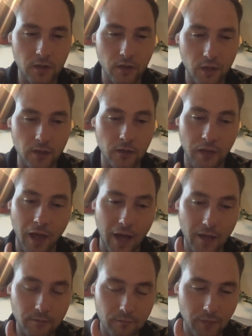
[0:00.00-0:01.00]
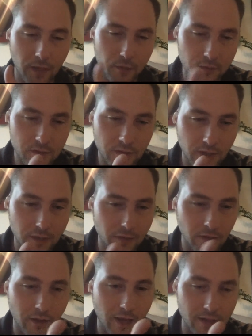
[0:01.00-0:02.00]
a lot. I would say in
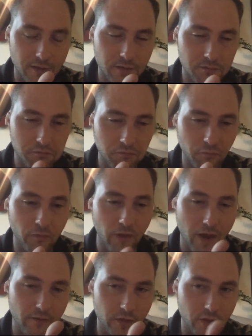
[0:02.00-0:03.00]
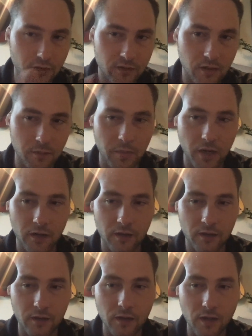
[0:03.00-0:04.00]
the last 5 years compared
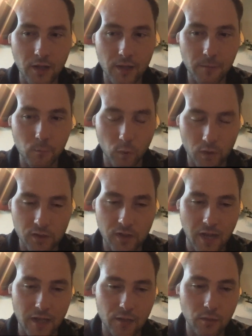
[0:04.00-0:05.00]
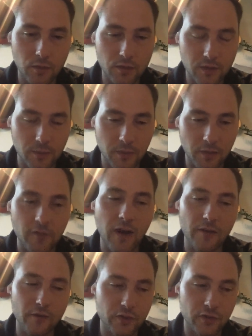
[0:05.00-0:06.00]
to what Scotch was. I mean,
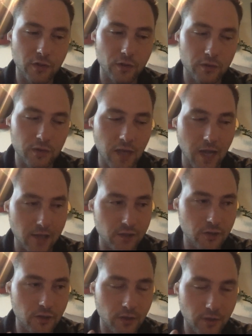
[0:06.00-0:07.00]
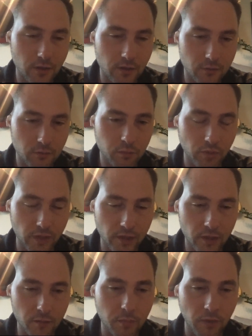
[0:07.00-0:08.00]
5 years ago, Scotch took a pretty
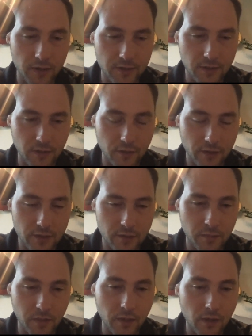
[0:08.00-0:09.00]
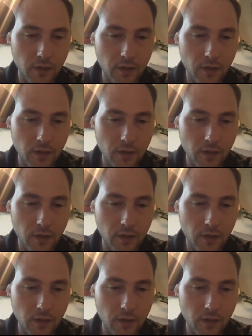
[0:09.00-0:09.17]
good price increase, but